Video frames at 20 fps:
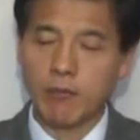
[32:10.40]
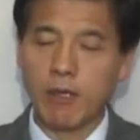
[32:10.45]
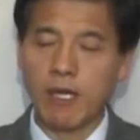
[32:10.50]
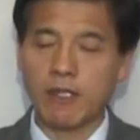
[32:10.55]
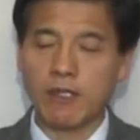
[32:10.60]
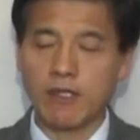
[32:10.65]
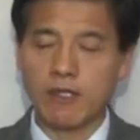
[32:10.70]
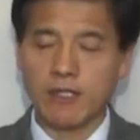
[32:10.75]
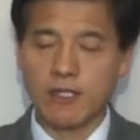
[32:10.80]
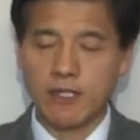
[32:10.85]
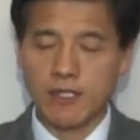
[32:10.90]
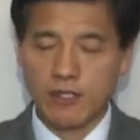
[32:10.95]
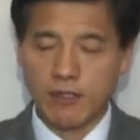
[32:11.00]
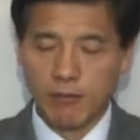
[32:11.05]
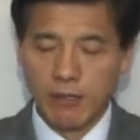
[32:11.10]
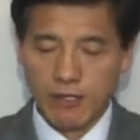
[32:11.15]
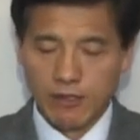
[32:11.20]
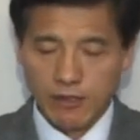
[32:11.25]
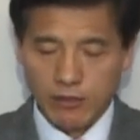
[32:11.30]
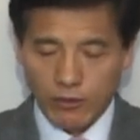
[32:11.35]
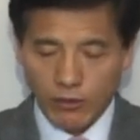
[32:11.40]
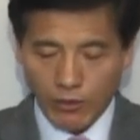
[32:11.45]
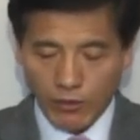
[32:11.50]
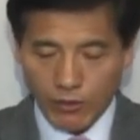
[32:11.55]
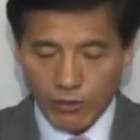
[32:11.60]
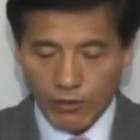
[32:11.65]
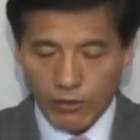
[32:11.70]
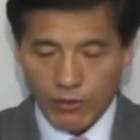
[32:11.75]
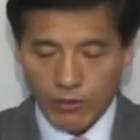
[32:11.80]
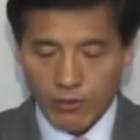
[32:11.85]
In verse
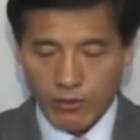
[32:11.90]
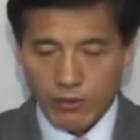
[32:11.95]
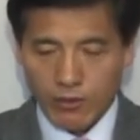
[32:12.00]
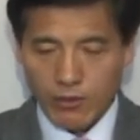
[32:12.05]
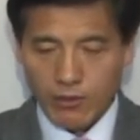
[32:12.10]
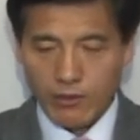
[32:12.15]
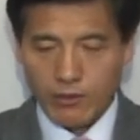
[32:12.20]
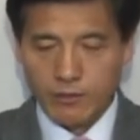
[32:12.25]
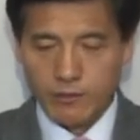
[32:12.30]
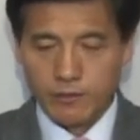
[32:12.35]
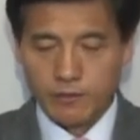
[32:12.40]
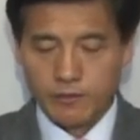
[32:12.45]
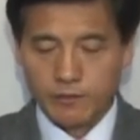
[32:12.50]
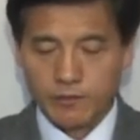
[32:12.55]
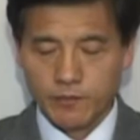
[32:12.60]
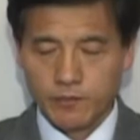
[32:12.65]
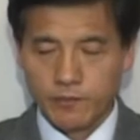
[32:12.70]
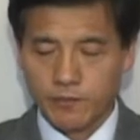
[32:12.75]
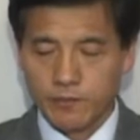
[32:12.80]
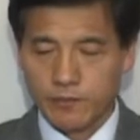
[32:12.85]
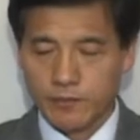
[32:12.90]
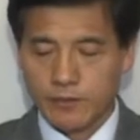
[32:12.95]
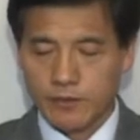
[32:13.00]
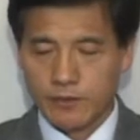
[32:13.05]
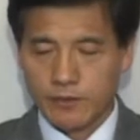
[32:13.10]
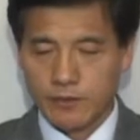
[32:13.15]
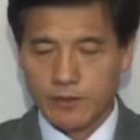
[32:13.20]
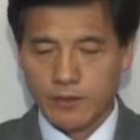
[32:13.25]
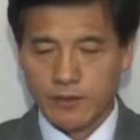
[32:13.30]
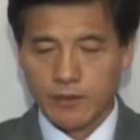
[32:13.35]
11, it says,
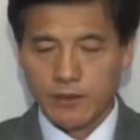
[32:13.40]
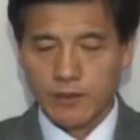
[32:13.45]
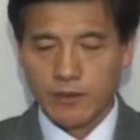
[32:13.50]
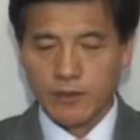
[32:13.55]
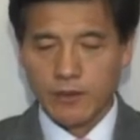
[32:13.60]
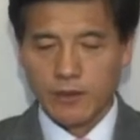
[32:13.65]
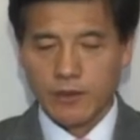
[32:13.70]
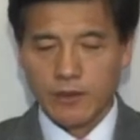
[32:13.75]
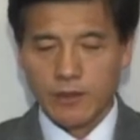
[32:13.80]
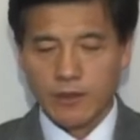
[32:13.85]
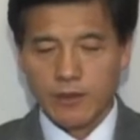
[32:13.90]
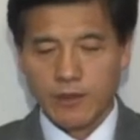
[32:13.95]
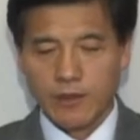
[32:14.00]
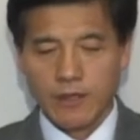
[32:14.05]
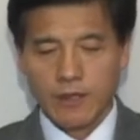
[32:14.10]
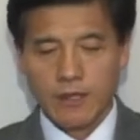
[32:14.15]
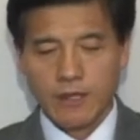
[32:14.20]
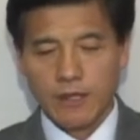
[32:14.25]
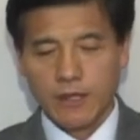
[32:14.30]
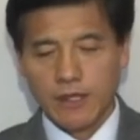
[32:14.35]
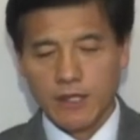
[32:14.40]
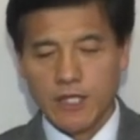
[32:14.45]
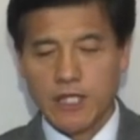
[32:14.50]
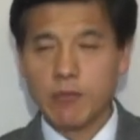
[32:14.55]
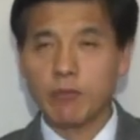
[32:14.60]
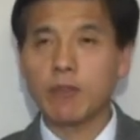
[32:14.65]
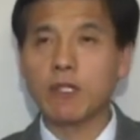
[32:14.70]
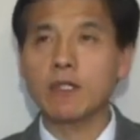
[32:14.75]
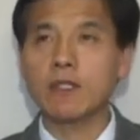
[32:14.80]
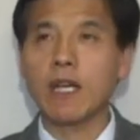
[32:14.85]
So that in all
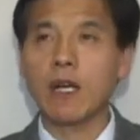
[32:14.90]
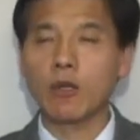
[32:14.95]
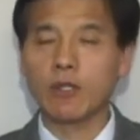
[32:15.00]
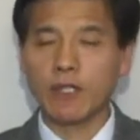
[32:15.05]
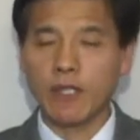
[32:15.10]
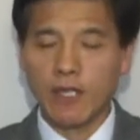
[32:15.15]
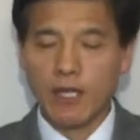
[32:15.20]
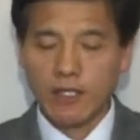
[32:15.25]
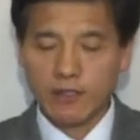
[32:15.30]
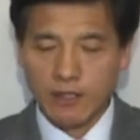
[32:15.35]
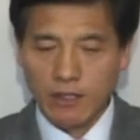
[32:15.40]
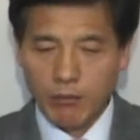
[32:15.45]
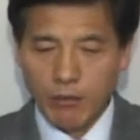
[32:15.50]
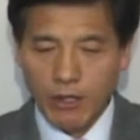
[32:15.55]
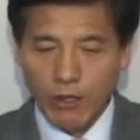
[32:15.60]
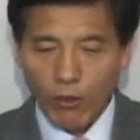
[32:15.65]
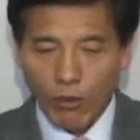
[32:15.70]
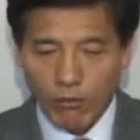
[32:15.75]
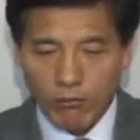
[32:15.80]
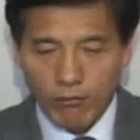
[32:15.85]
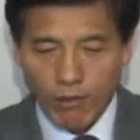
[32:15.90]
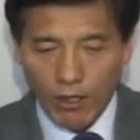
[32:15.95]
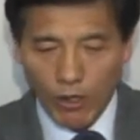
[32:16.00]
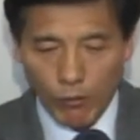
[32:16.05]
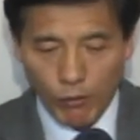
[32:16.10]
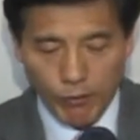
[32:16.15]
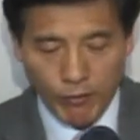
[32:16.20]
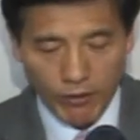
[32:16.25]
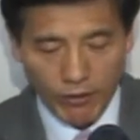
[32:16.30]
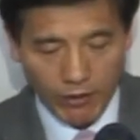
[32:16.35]
things God
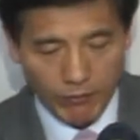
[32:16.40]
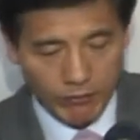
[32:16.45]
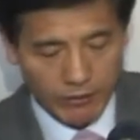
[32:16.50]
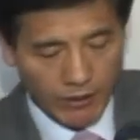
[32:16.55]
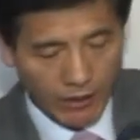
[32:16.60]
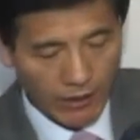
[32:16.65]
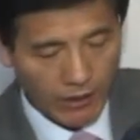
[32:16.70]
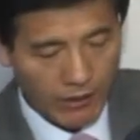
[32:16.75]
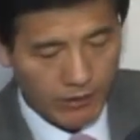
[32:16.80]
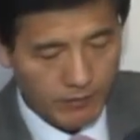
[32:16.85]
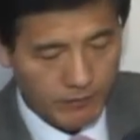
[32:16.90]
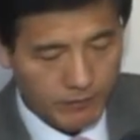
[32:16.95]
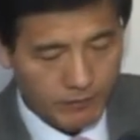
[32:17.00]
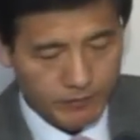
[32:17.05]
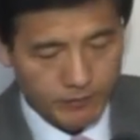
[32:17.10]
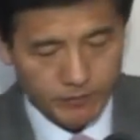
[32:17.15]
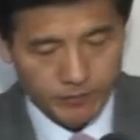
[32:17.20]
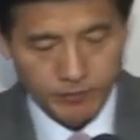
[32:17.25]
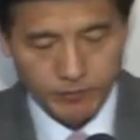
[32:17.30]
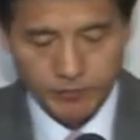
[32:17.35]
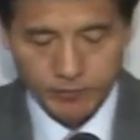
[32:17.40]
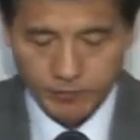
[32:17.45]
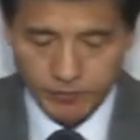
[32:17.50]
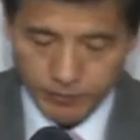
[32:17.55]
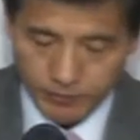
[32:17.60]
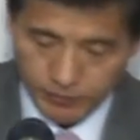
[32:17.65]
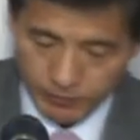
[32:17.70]
may be praised.